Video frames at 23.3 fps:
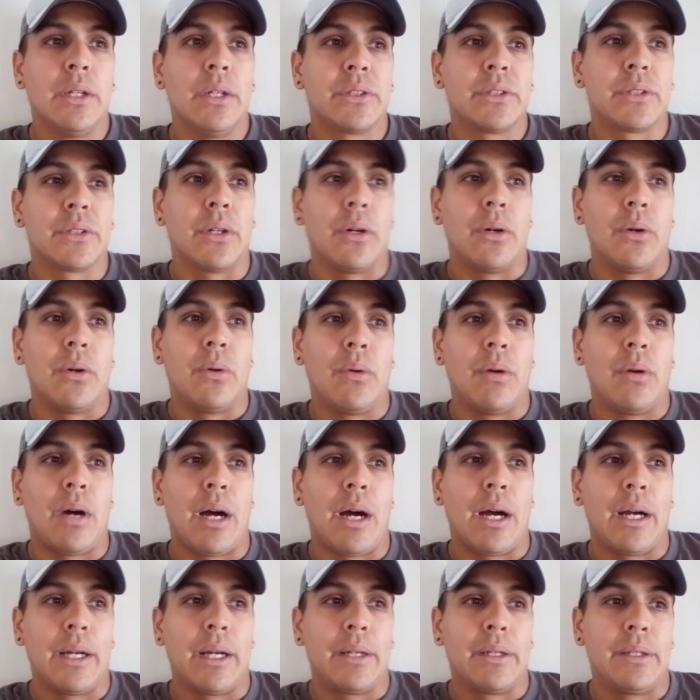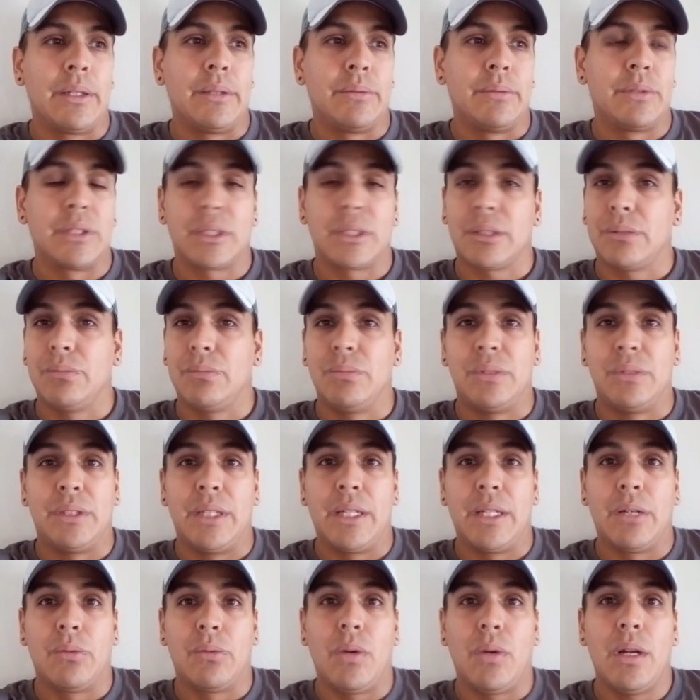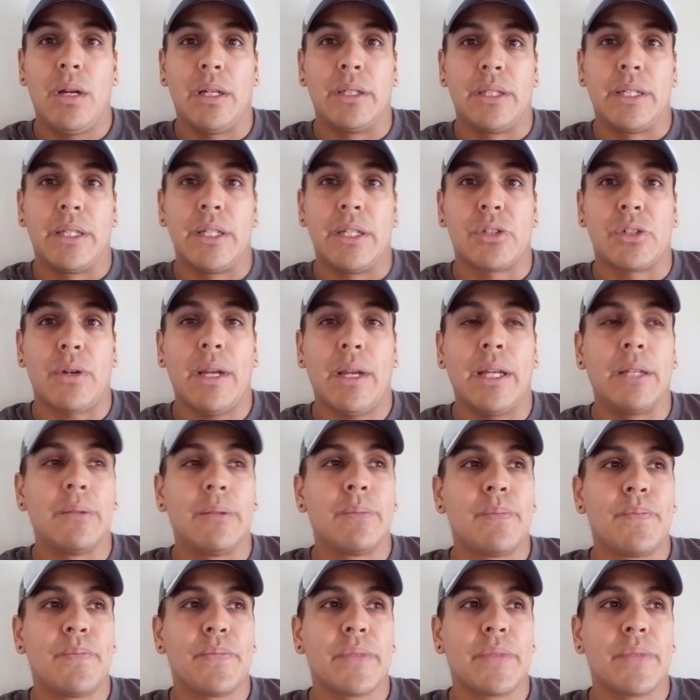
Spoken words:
So I just didn't run, didn't train.